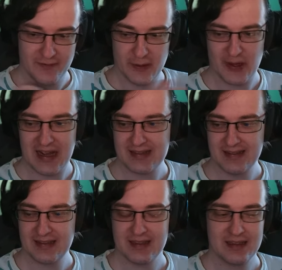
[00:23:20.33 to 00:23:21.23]
When you
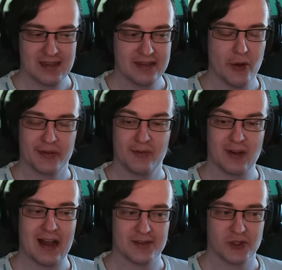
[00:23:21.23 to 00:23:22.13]
cast it, its HOT
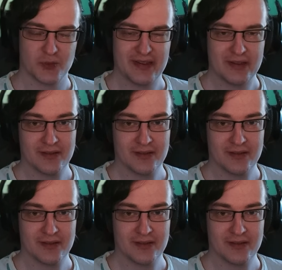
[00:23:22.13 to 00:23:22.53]
will also spread